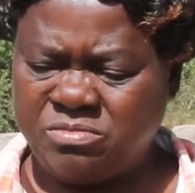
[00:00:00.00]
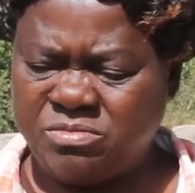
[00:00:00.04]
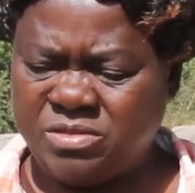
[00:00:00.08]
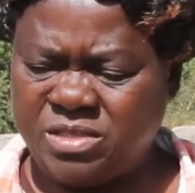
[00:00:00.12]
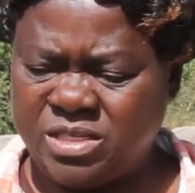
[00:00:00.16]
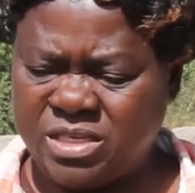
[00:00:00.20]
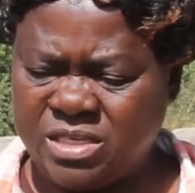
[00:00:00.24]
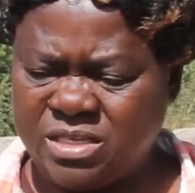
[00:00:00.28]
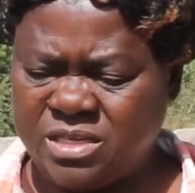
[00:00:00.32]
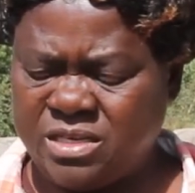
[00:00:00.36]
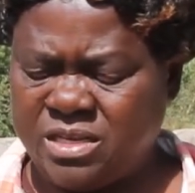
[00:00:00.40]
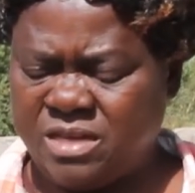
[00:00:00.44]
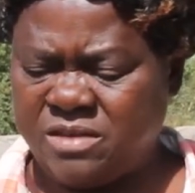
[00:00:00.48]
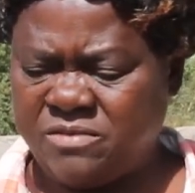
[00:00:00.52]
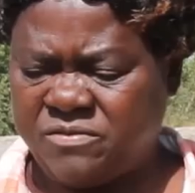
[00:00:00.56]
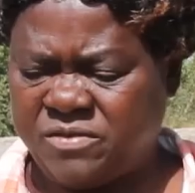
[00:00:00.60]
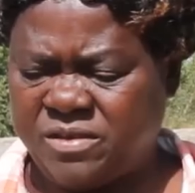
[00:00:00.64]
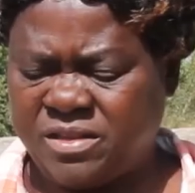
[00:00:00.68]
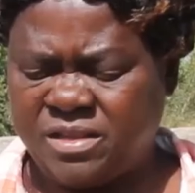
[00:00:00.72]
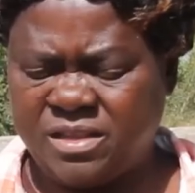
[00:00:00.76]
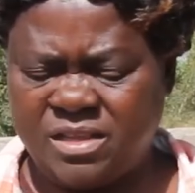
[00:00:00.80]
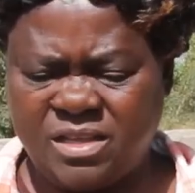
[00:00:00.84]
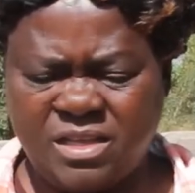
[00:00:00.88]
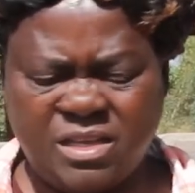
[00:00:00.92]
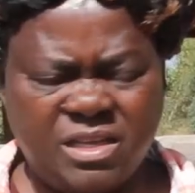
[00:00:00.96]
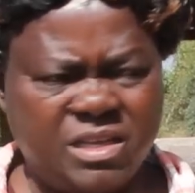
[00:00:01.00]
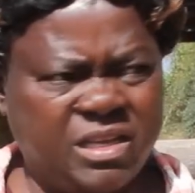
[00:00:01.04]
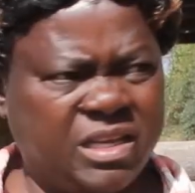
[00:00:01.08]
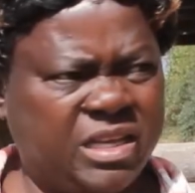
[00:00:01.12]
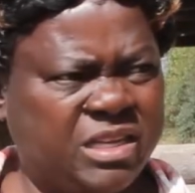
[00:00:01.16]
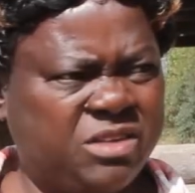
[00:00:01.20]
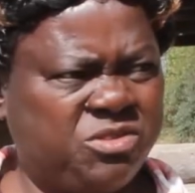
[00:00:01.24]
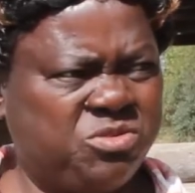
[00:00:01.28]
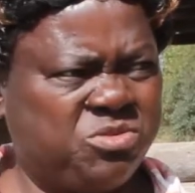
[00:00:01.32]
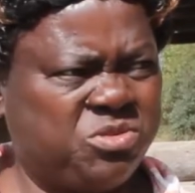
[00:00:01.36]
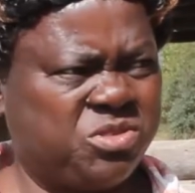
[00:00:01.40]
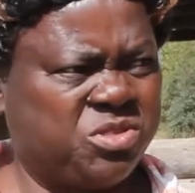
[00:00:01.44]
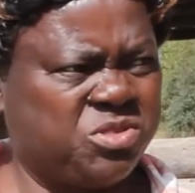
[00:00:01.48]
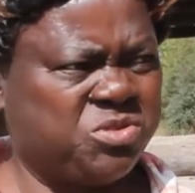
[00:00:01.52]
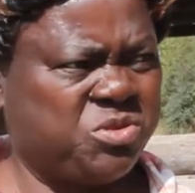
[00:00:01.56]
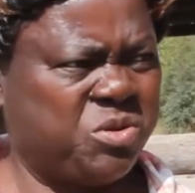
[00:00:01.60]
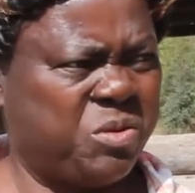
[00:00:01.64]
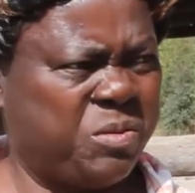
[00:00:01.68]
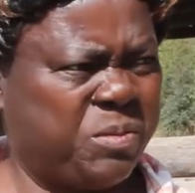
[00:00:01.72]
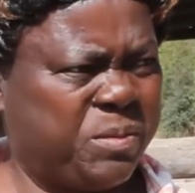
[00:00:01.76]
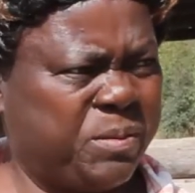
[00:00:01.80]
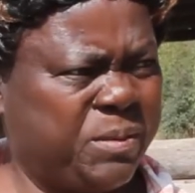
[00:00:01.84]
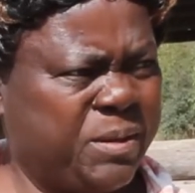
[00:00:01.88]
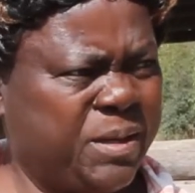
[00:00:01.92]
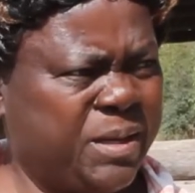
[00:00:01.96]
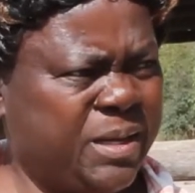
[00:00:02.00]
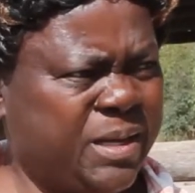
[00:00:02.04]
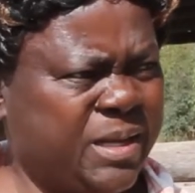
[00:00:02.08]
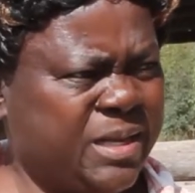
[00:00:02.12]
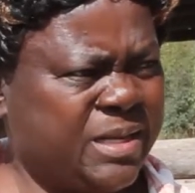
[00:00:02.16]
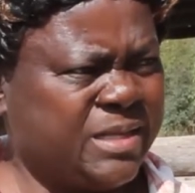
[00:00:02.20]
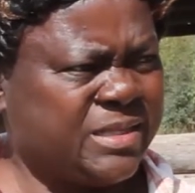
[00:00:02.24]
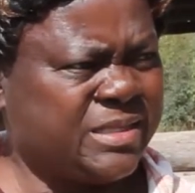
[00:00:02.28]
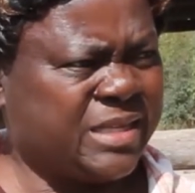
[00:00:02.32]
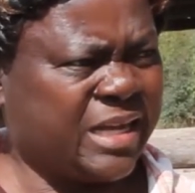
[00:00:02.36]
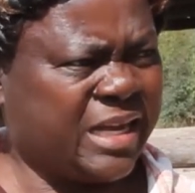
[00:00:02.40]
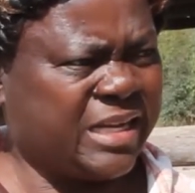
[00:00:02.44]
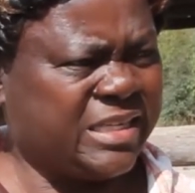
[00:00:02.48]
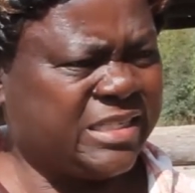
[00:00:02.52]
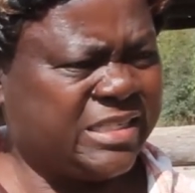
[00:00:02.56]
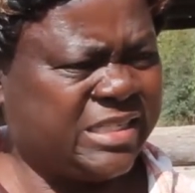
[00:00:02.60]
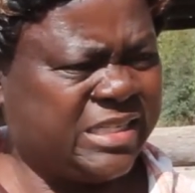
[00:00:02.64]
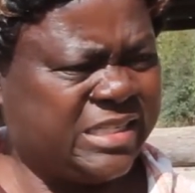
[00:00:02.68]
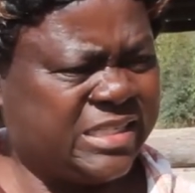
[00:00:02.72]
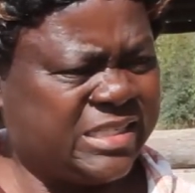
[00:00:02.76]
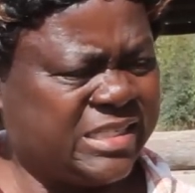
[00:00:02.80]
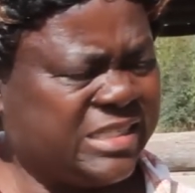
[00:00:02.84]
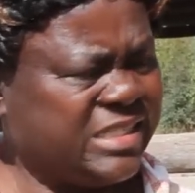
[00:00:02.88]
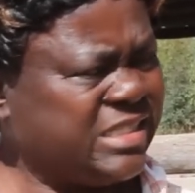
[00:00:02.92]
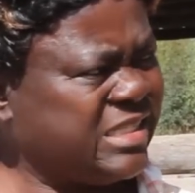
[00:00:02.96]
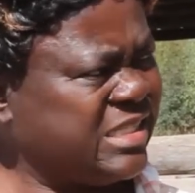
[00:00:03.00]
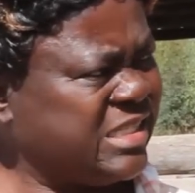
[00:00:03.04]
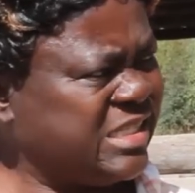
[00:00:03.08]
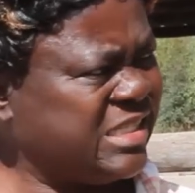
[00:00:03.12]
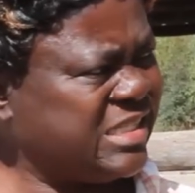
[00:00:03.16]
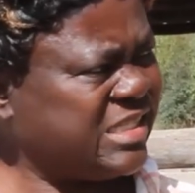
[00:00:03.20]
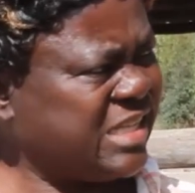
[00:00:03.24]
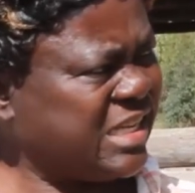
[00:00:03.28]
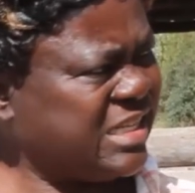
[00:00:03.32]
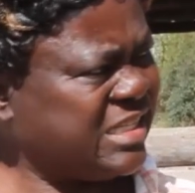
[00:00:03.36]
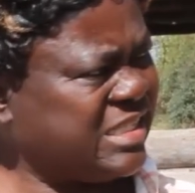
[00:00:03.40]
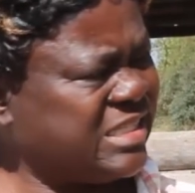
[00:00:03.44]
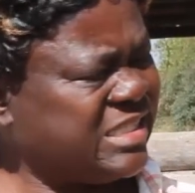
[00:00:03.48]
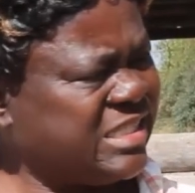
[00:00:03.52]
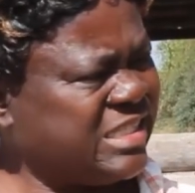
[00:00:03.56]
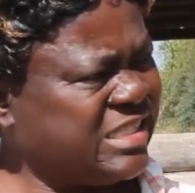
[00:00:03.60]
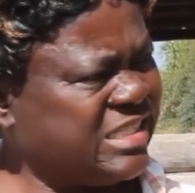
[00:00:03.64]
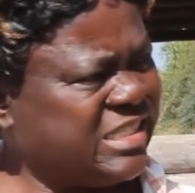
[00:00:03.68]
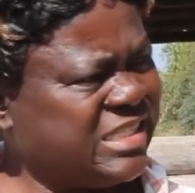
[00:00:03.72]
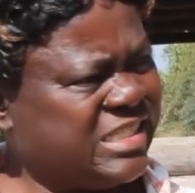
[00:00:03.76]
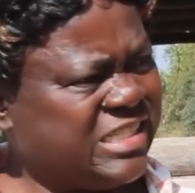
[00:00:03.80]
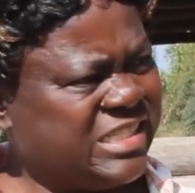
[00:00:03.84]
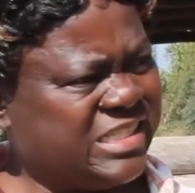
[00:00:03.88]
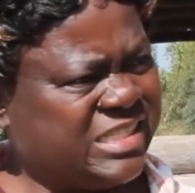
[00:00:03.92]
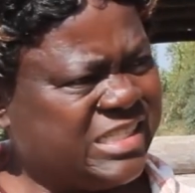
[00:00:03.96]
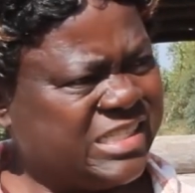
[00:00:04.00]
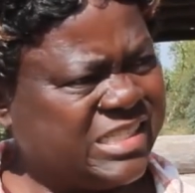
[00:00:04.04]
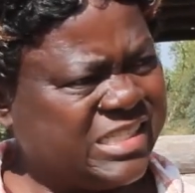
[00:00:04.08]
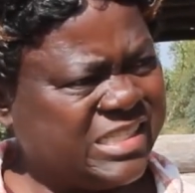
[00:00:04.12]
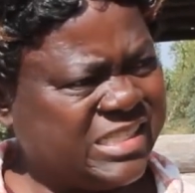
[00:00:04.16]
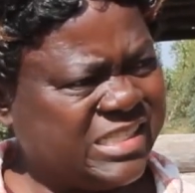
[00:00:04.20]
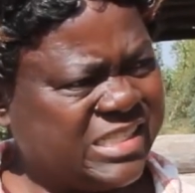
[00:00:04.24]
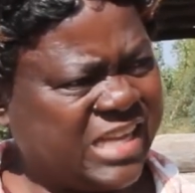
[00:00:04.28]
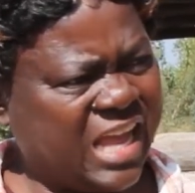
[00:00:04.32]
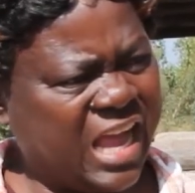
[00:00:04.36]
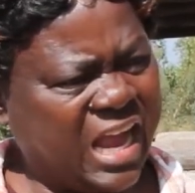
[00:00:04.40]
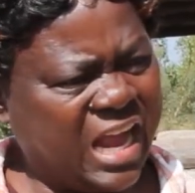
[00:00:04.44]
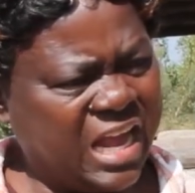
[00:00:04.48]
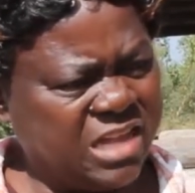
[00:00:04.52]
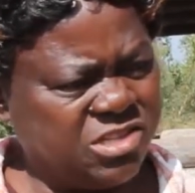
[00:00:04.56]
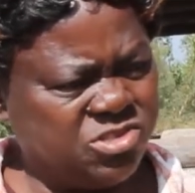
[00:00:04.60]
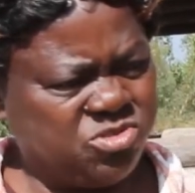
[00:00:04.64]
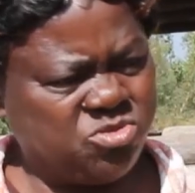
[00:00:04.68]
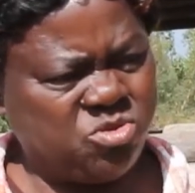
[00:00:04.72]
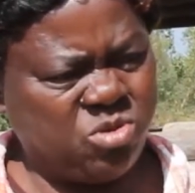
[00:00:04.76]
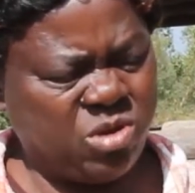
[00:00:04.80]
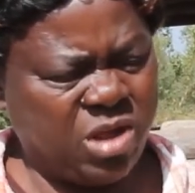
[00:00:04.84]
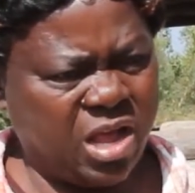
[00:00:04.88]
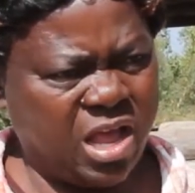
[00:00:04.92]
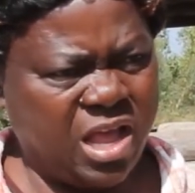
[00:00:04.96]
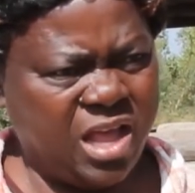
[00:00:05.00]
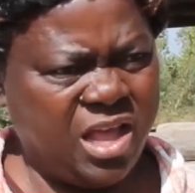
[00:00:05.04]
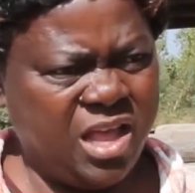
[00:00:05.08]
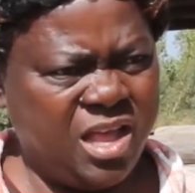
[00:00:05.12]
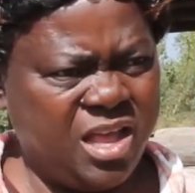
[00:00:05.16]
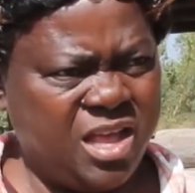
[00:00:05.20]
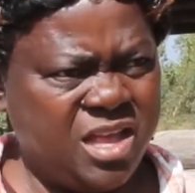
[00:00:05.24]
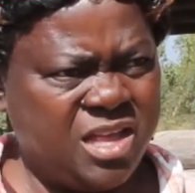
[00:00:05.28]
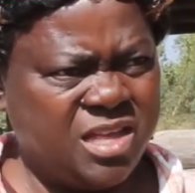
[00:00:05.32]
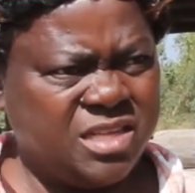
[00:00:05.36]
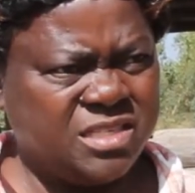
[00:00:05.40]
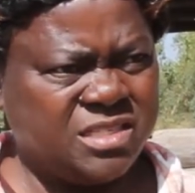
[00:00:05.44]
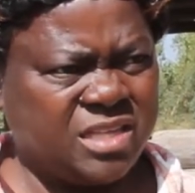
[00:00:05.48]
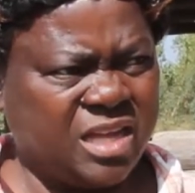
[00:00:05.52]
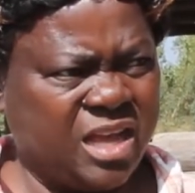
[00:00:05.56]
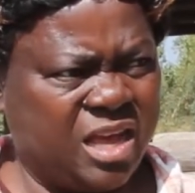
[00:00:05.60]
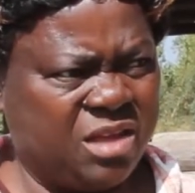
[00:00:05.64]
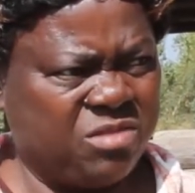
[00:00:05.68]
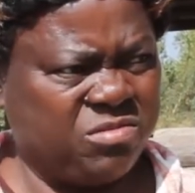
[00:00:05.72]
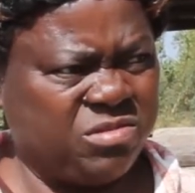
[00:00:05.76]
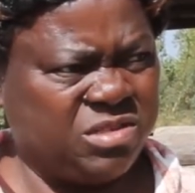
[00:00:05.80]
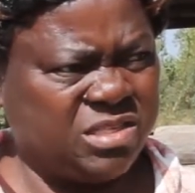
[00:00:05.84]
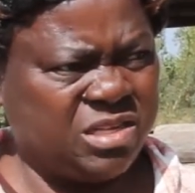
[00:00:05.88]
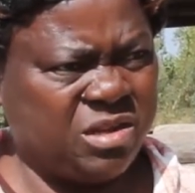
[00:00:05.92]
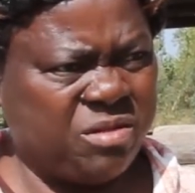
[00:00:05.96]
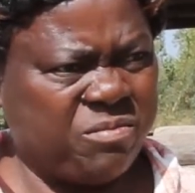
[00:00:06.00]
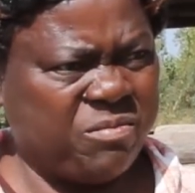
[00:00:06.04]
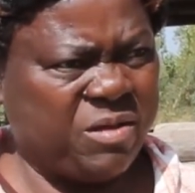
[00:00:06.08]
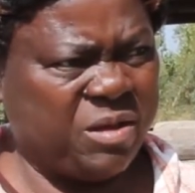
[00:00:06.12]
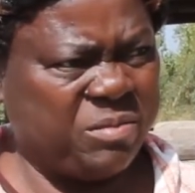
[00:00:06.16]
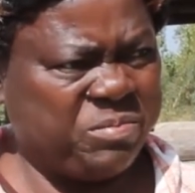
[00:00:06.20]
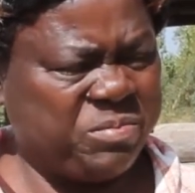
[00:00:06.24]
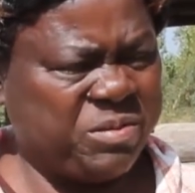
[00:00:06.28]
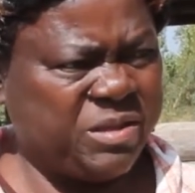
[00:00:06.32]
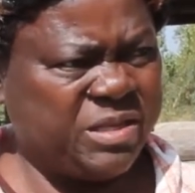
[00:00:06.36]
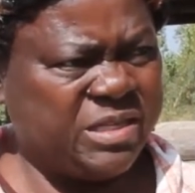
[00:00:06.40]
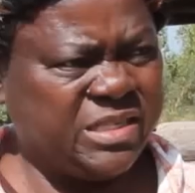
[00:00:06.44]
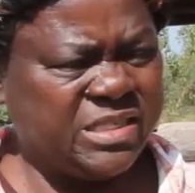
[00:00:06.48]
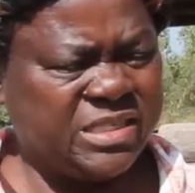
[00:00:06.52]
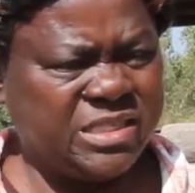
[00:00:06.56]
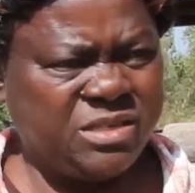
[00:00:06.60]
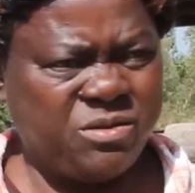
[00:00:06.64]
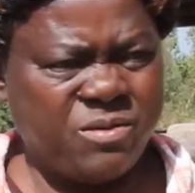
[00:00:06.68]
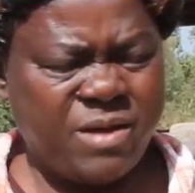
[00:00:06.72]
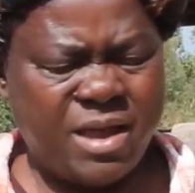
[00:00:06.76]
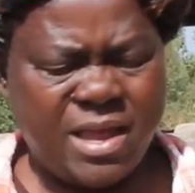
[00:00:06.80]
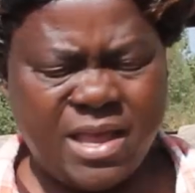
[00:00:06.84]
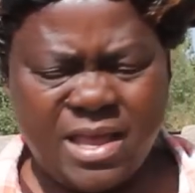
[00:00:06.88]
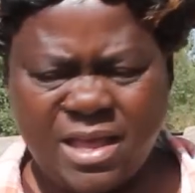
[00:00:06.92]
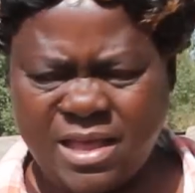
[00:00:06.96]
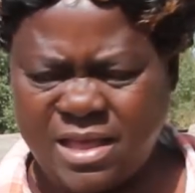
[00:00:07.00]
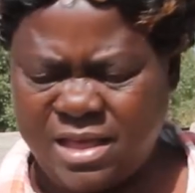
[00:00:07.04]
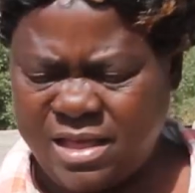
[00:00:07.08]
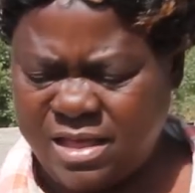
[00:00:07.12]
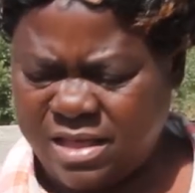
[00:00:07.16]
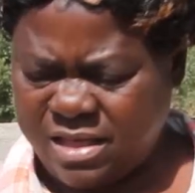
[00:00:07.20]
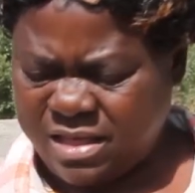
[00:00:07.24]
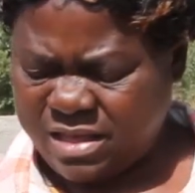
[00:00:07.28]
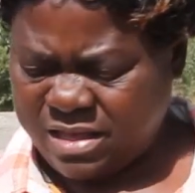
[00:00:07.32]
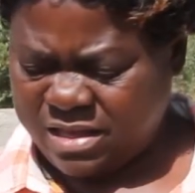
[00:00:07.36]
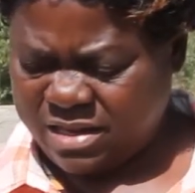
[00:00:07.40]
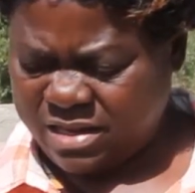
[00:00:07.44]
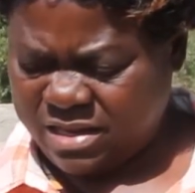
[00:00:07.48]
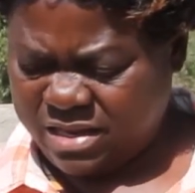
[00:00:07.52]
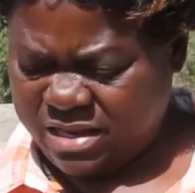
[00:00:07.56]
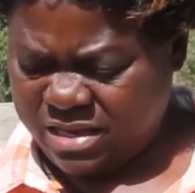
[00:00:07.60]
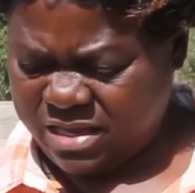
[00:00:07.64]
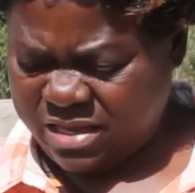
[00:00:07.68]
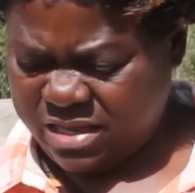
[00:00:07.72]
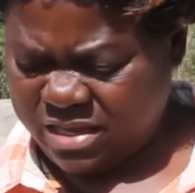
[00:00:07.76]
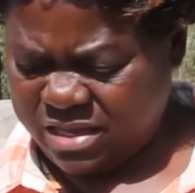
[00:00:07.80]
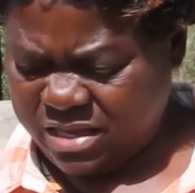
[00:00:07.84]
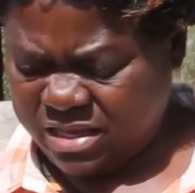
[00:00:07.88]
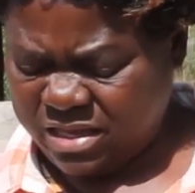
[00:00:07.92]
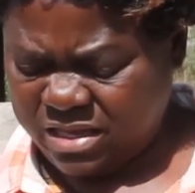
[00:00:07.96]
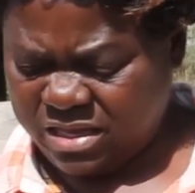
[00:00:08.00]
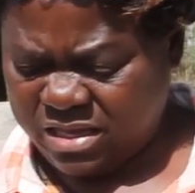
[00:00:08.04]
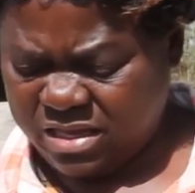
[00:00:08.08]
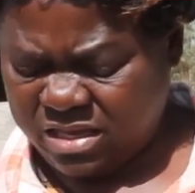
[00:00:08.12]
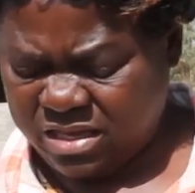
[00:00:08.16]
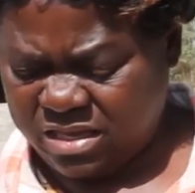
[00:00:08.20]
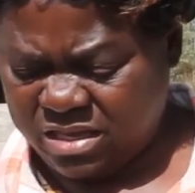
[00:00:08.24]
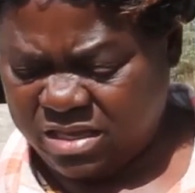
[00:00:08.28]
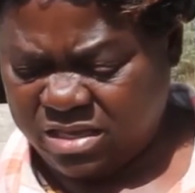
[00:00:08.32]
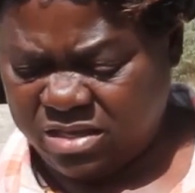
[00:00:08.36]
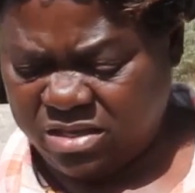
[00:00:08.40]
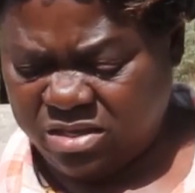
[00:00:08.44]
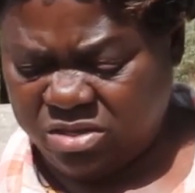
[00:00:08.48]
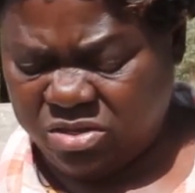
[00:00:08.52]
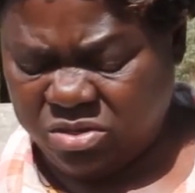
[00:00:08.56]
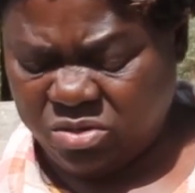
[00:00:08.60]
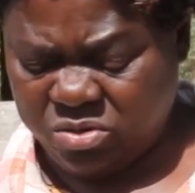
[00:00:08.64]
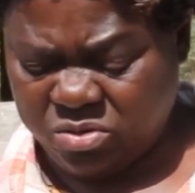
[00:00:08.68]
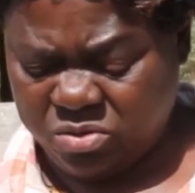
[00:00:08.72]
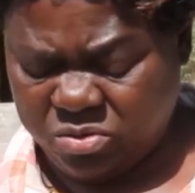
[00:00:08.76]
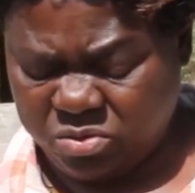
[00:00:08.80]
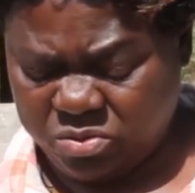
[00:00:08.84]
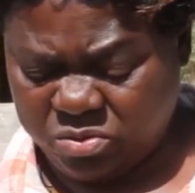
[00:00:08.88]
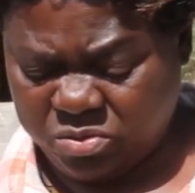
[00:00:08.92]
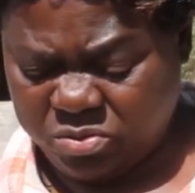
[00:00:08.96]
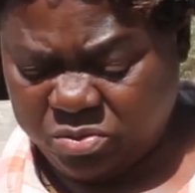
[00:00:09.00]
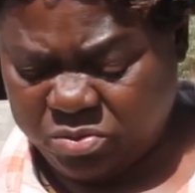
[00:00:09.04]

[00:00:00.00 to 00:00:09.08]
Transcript: then everything had to stop So she since resuscitated it since akadzoka saka ari kuita mapiksi vaya neiyo